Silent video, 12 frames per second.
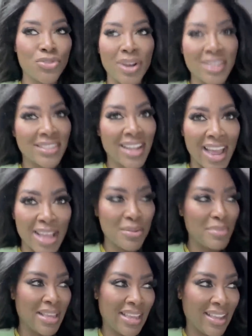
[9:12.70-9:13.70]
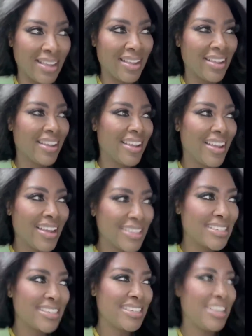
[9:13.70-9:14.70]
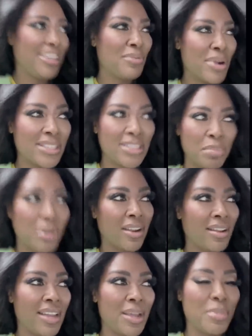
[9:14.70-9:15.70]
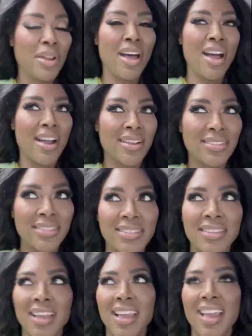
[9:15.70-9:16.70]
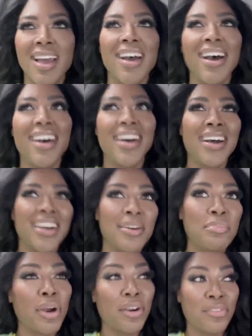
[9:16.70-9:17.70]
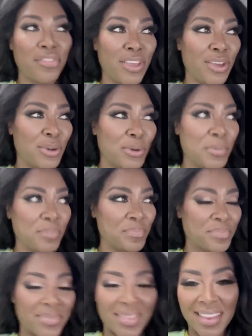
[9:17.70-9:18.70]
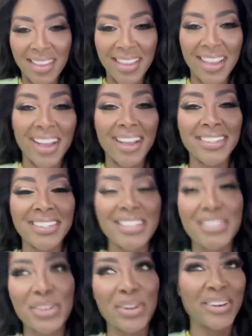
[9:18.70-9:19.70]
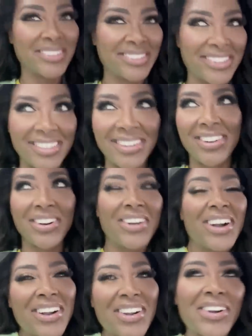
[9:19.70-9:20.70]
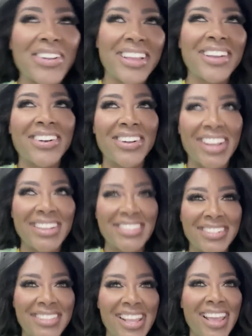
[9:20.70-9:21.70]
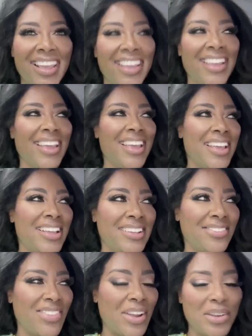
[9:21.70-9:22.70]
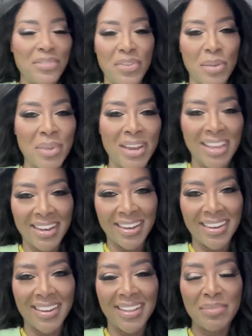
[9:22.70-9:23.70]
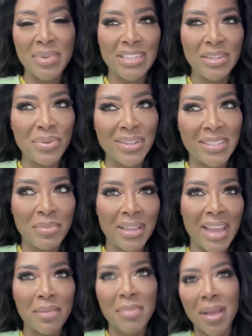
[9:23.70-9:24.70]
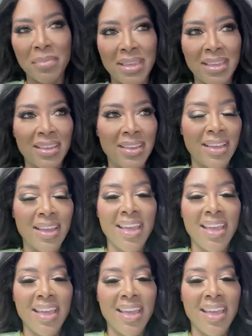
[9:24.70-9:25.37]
dress like me. She wants to put on lip gloss, perfume. She's a girly girl, I should say. Very feminine. But she wants to be like mommy.